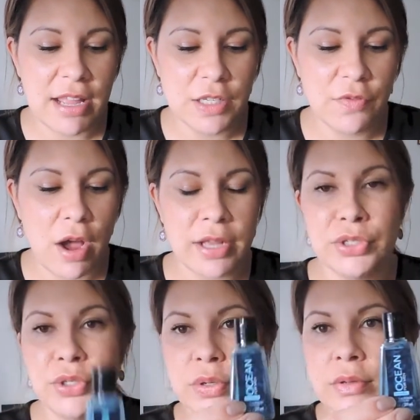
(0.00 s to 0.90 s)
That's
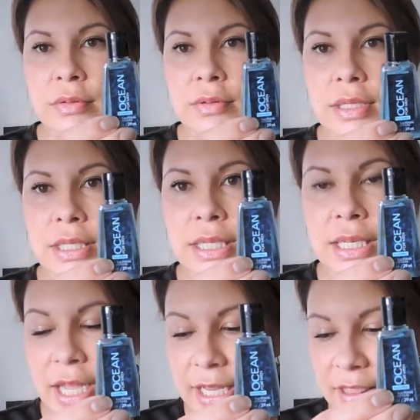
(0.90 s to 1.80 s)
fine, too.
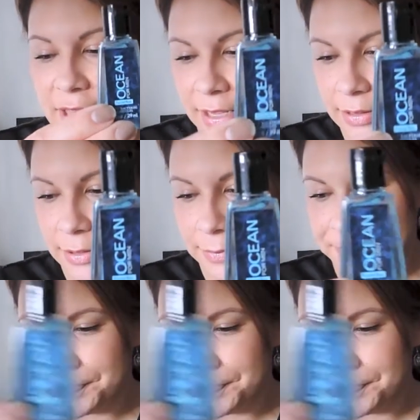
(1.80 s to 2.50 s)
Like that.